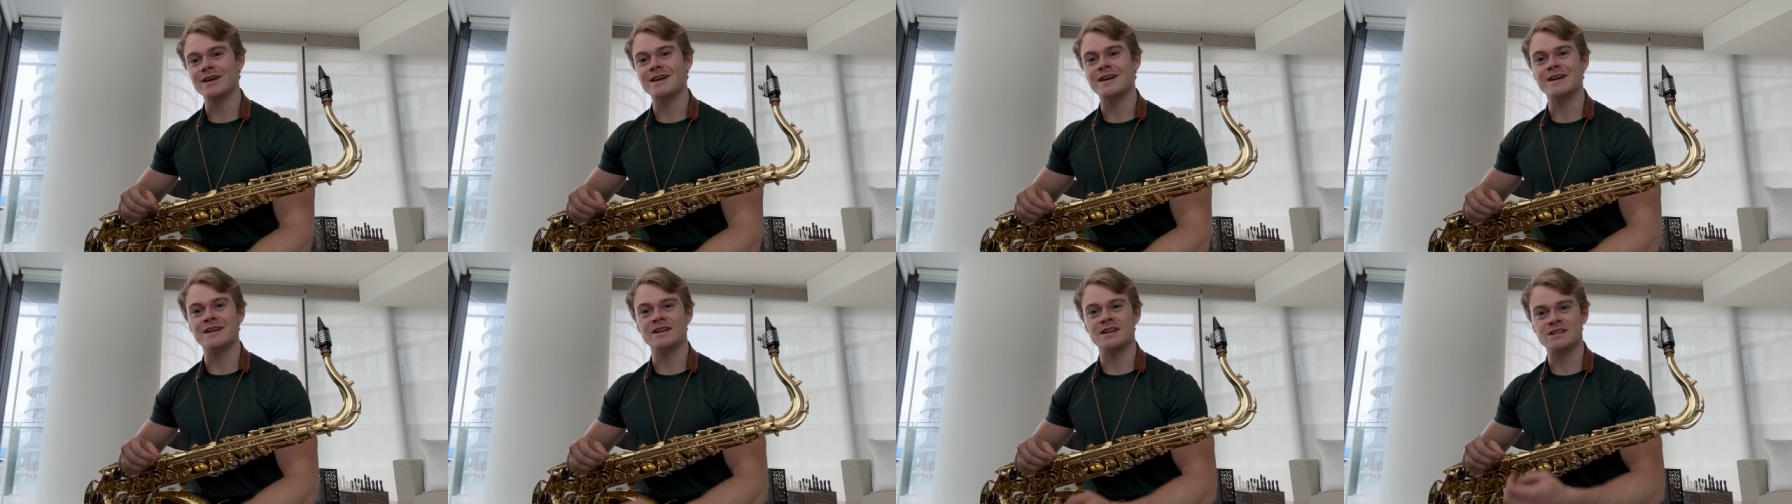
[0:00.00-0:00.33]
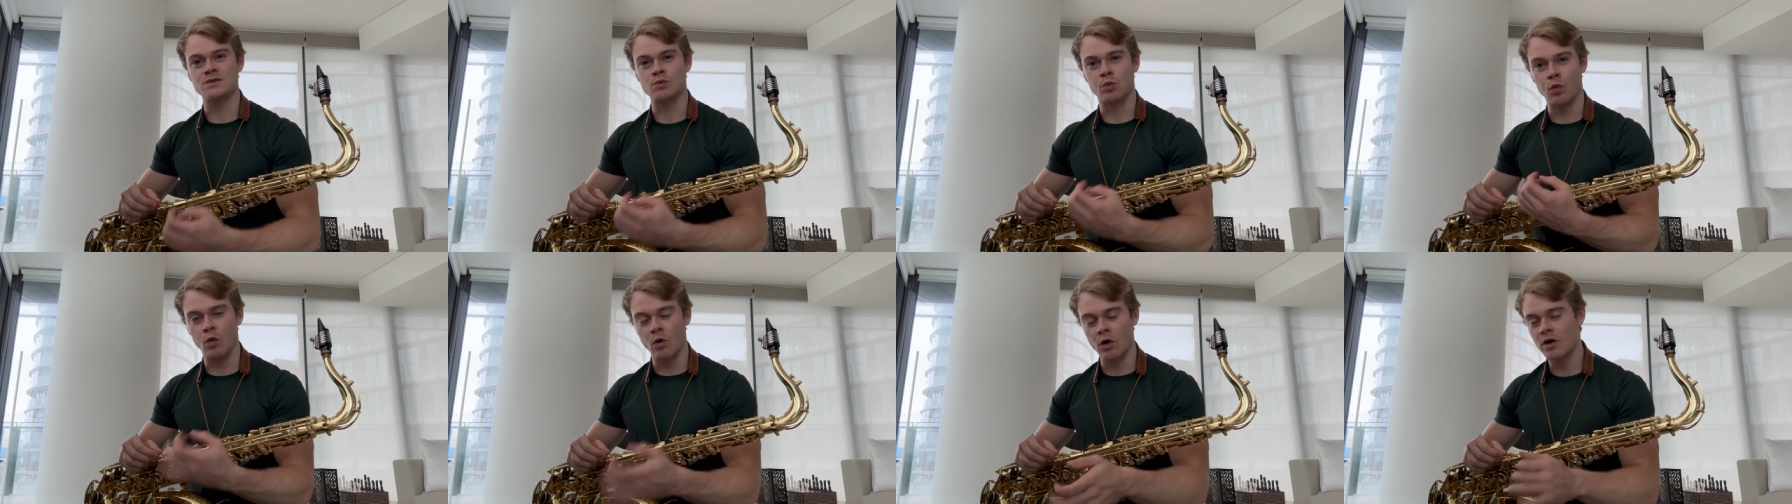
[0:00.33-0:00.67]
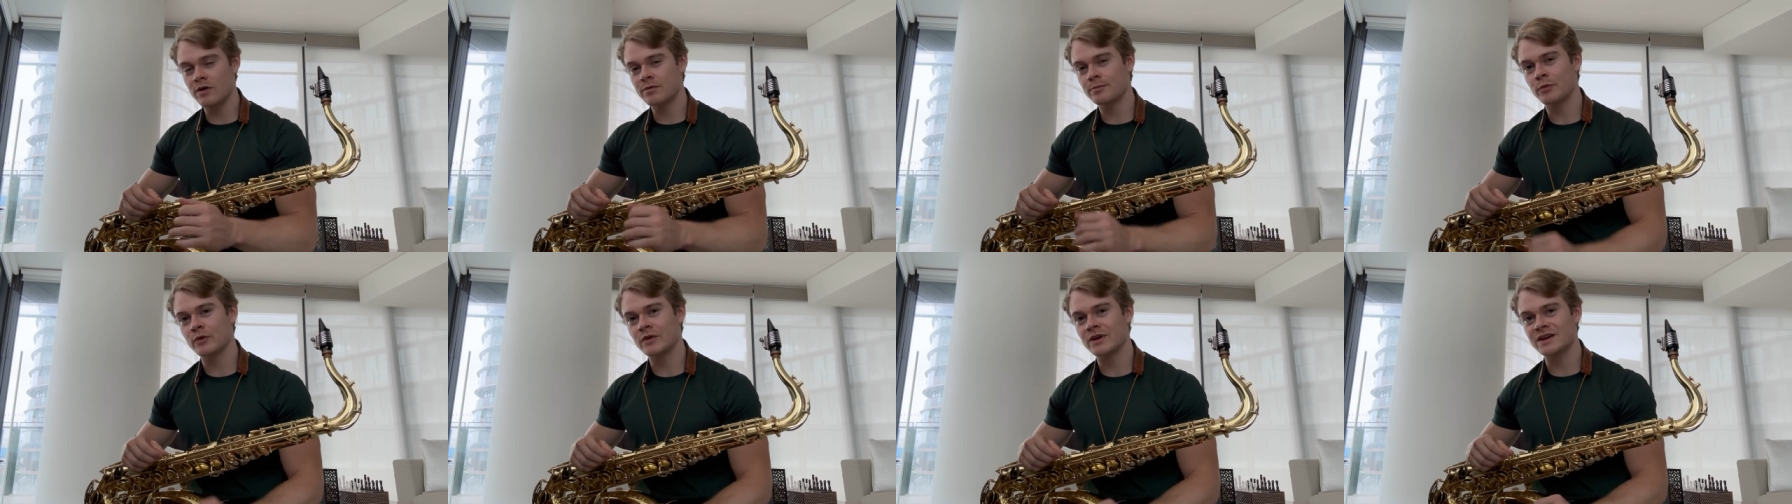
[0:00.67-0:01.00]
it is
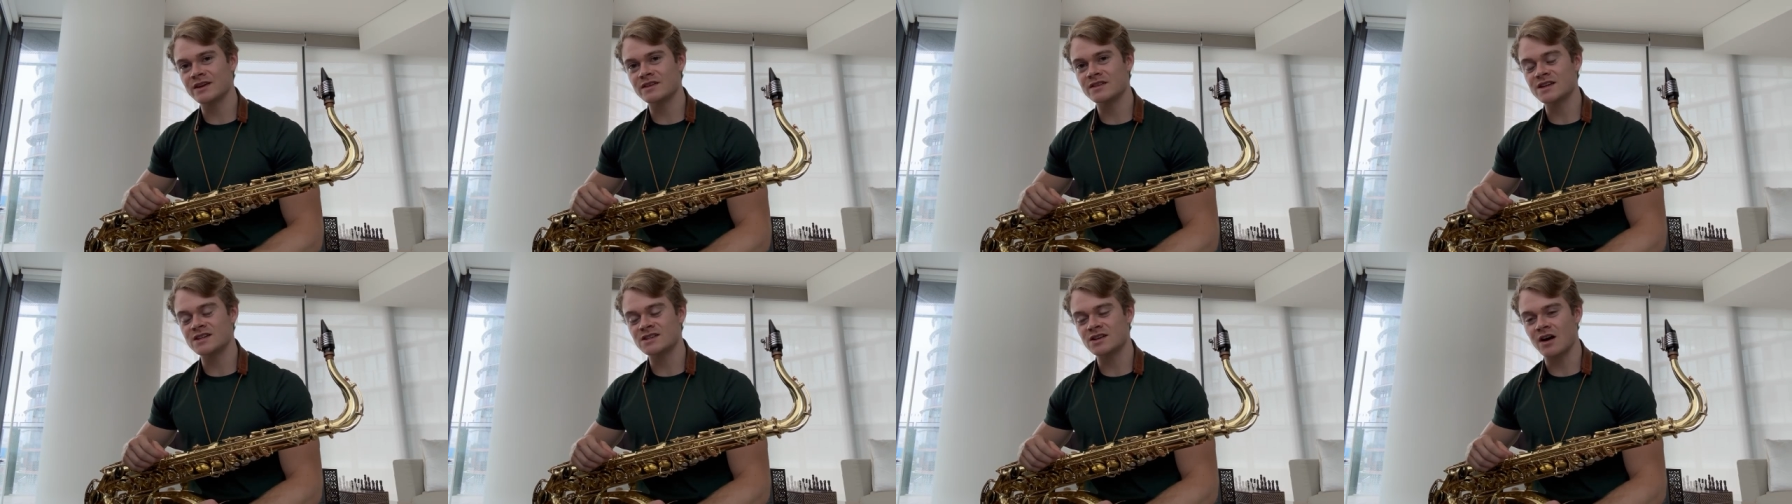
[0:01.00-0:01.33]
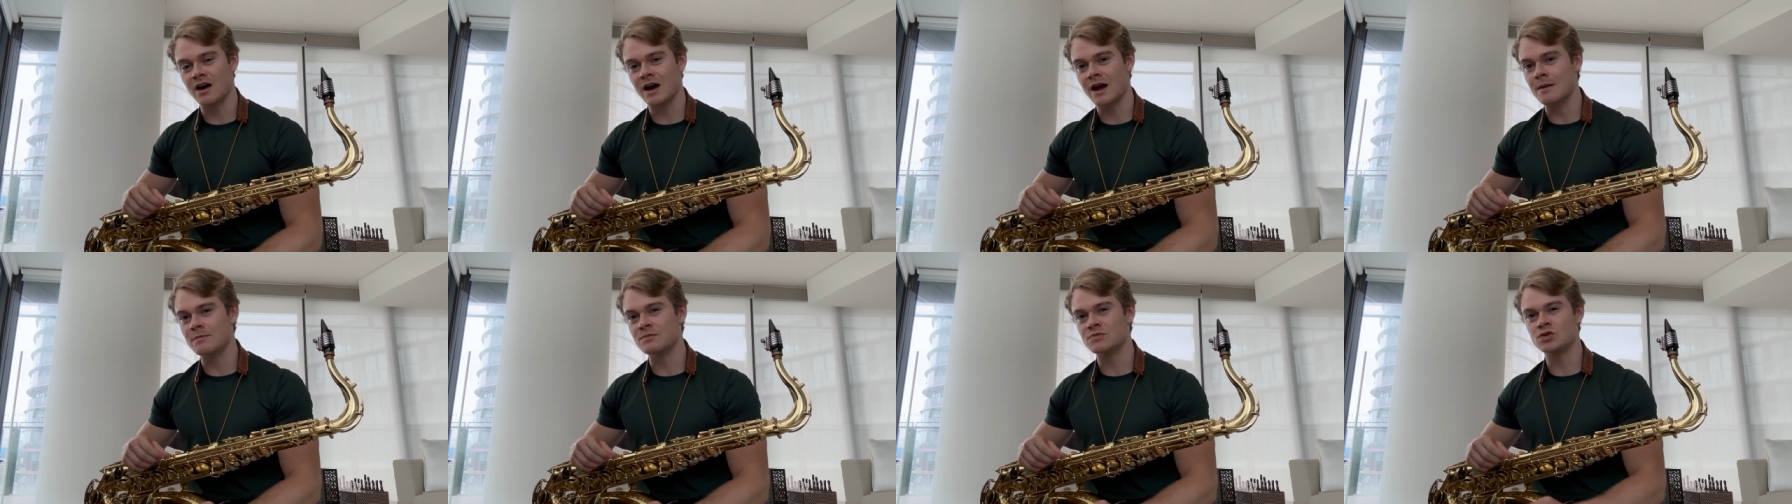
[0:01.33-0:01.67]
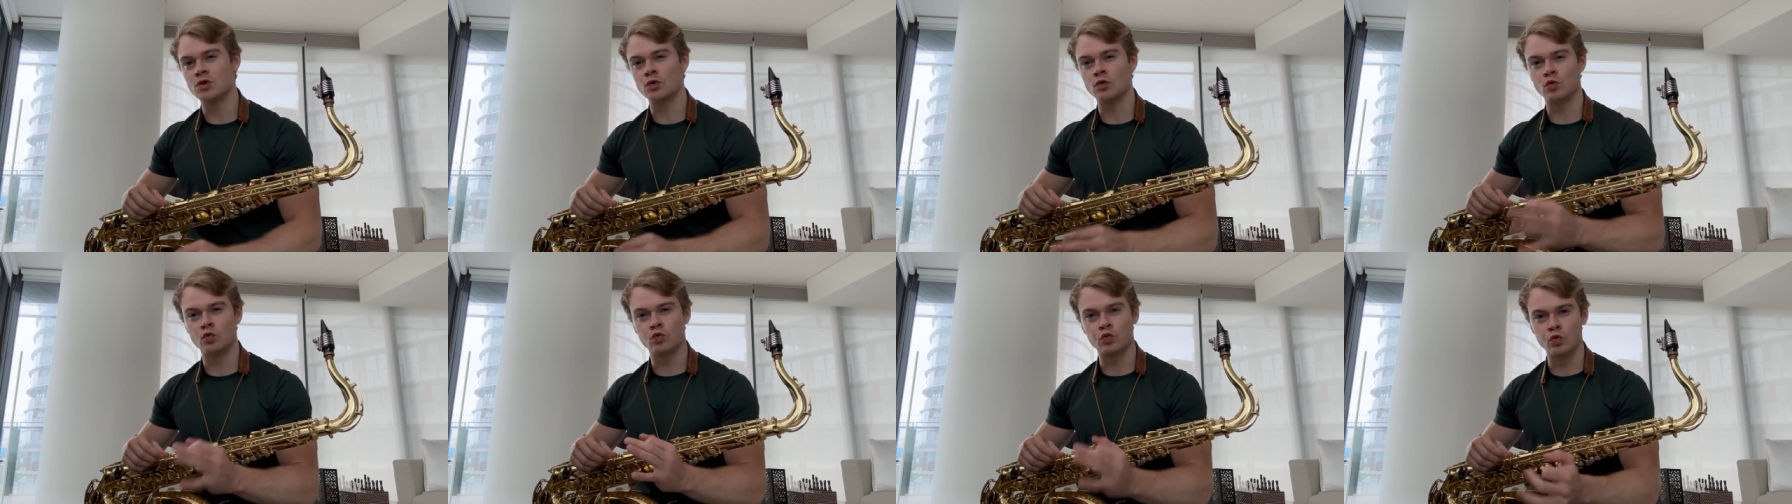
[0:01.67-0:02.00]
worth putting in the time
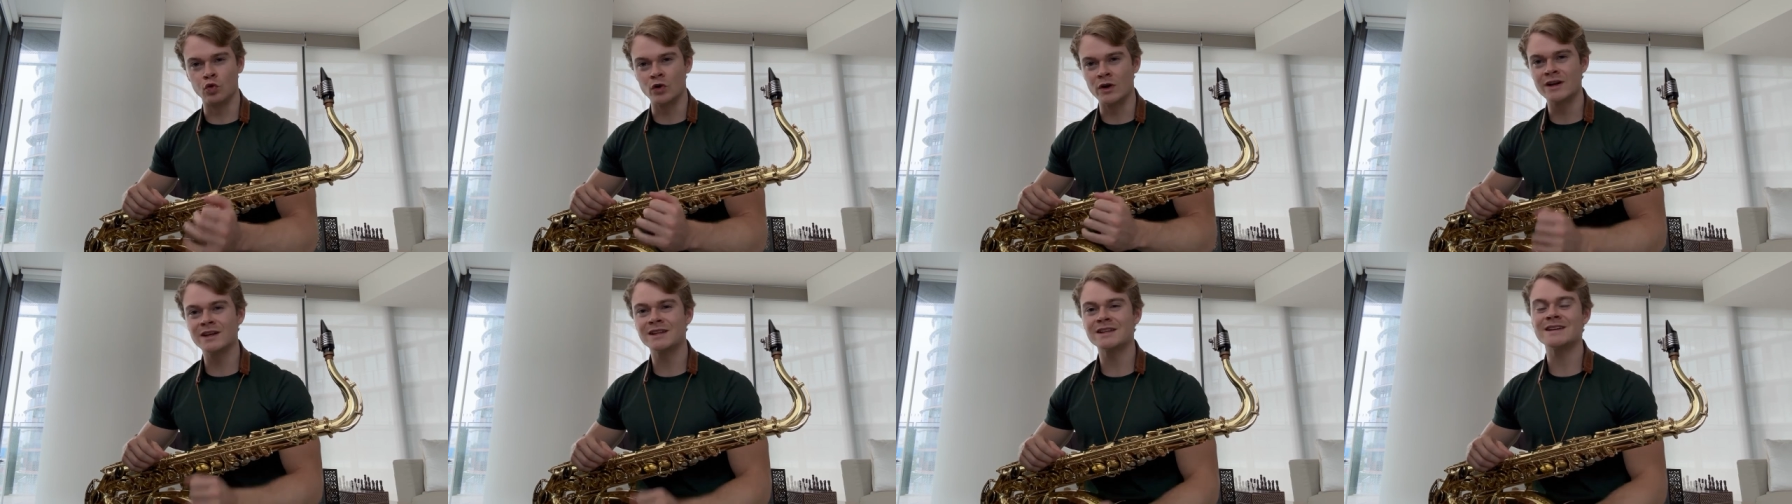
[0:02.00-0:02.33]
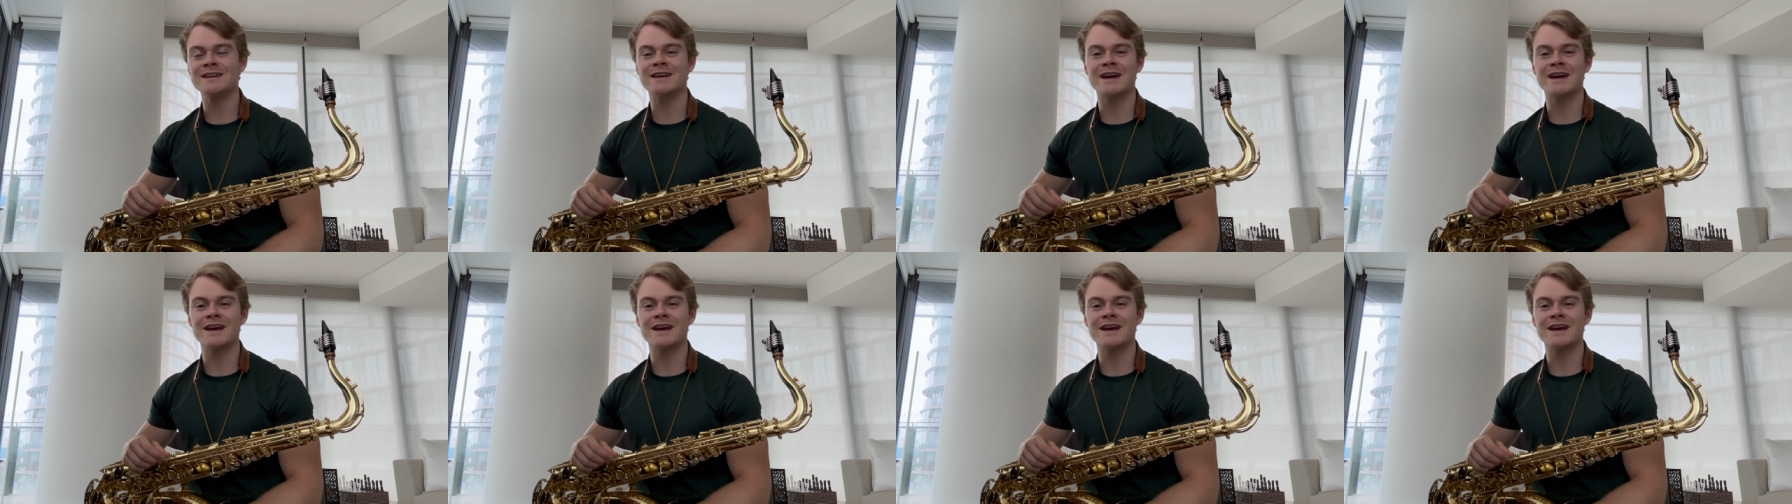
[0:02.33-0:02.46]
to really